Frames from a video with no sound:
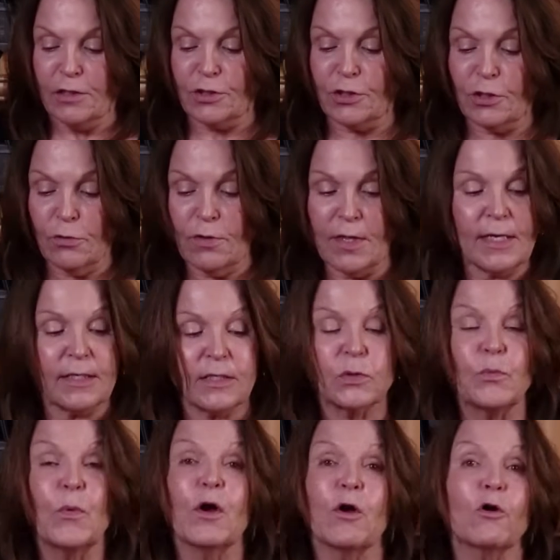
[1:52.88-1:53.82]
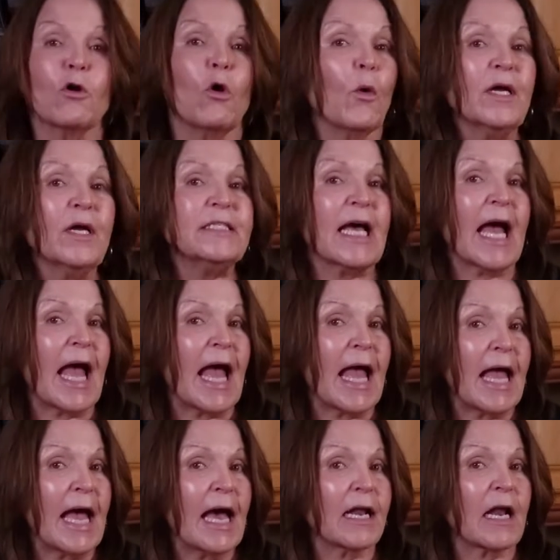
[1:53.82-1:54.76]
To this, we're going to
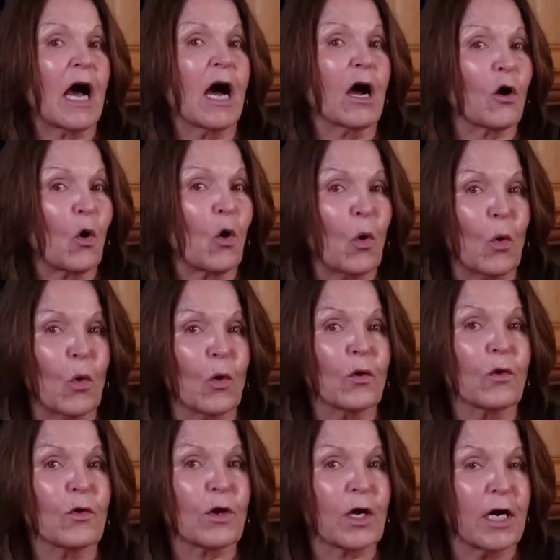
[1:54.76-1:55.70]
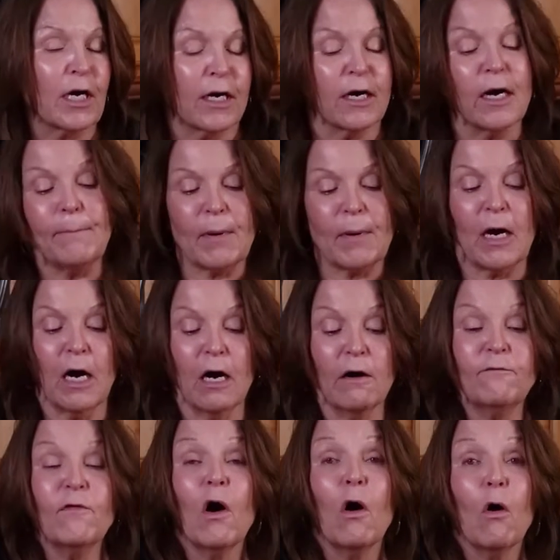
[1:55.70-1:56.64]
add a 1/4 cup
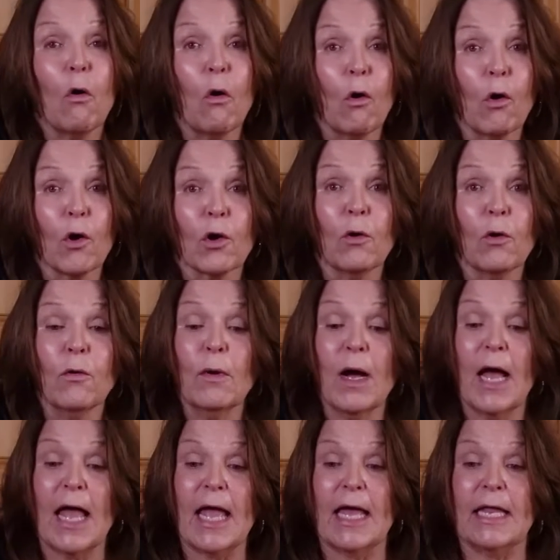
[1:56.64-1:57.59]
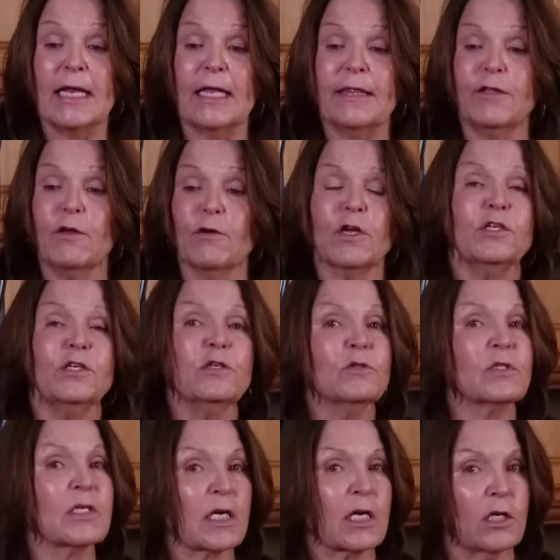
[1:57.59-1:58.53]
of oil, and you can
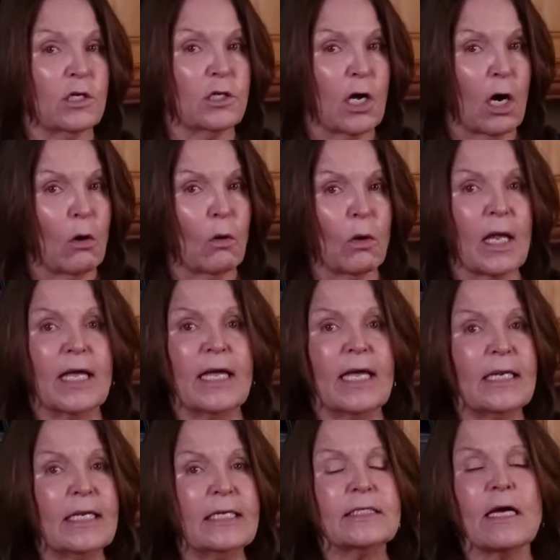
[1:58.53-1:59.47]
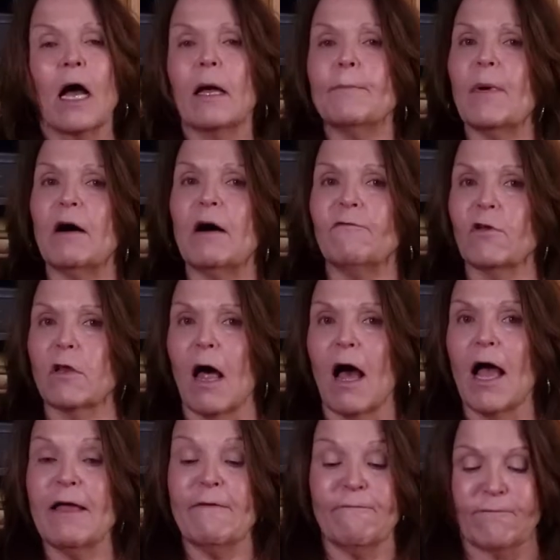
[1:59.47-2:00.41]
use a canola, any type of
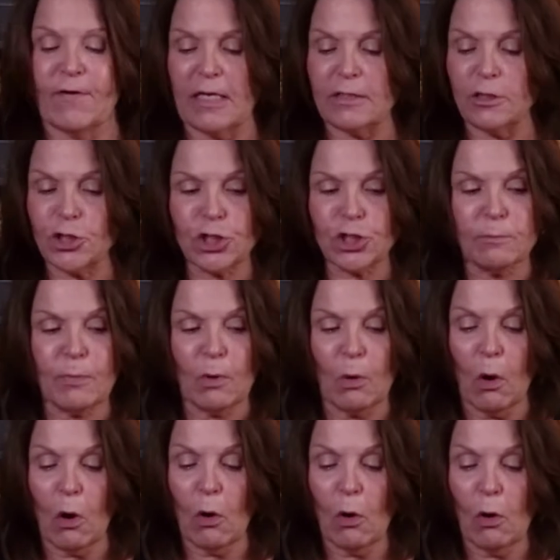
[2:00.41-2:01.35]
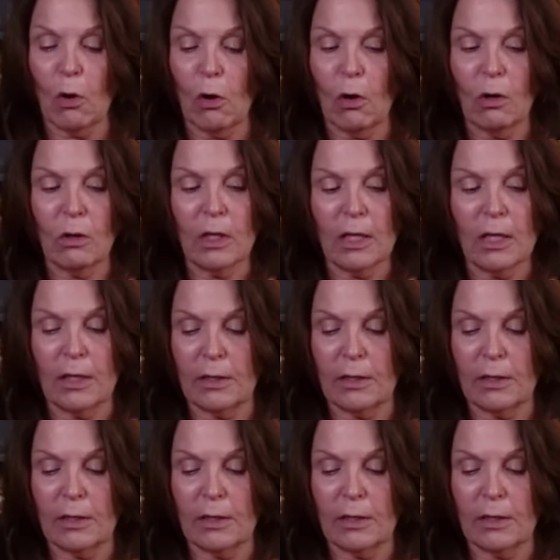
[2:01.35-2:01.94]
light vegetable oil.